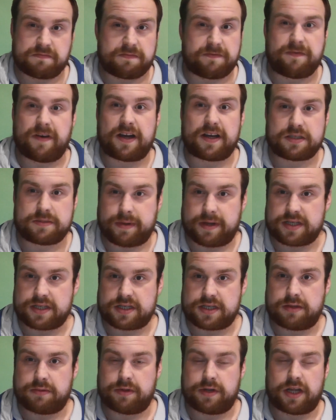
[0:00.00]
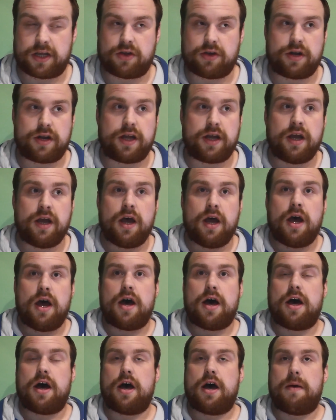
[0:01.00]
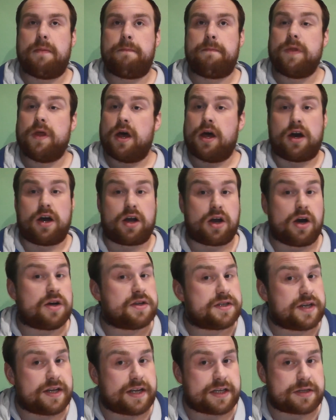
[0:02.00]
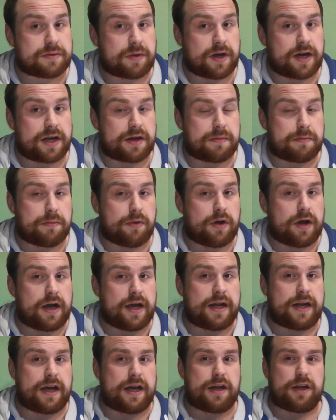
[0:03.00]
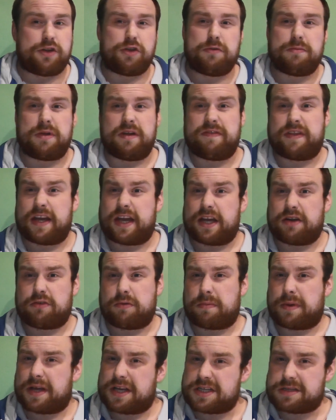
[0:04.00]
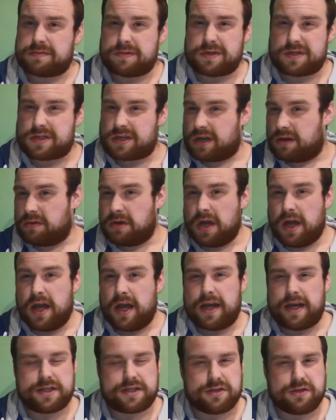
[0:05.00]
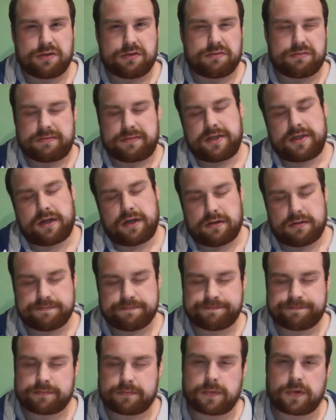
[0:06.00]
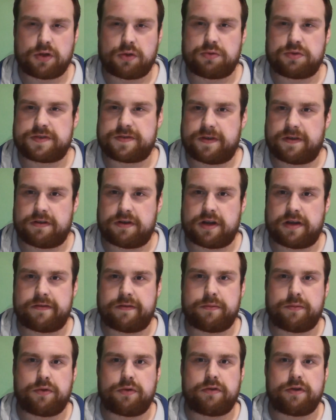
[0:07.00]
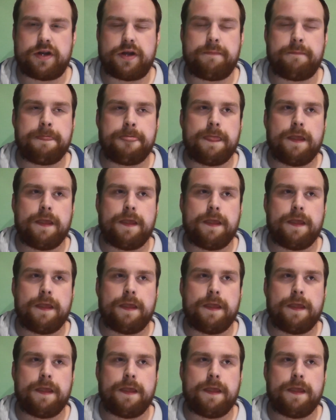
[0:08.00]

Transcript: fucked basically when they got it. I can't say that's what I had on mine, and I do believe they're getting a replacement. So it's, you know, all's fair in love and war in it.